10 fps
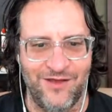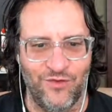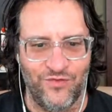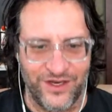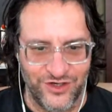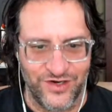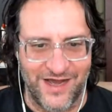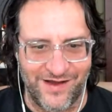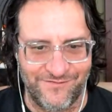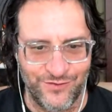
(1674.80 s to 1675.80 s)
that you're now
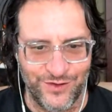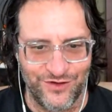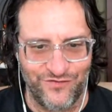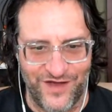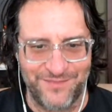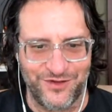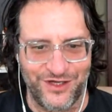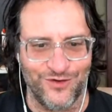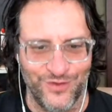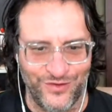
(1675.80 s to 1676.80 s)
having with your family
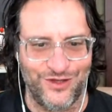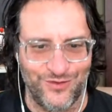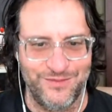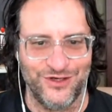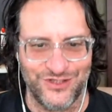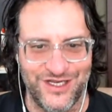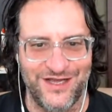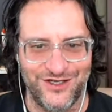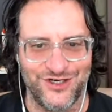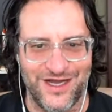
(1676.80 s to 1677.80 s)
are really 3 meals a day
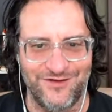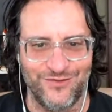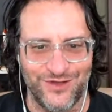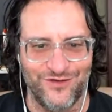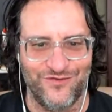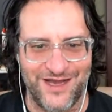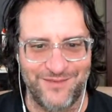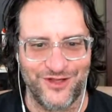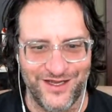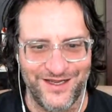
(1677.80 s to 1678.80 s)
that you're having with your
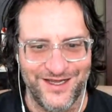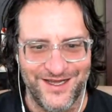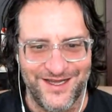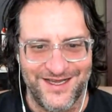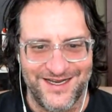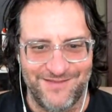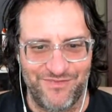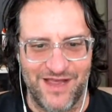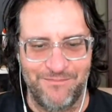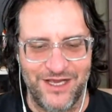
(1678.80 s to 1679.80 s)
family,
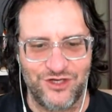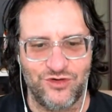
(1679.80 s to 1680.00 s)
and make sure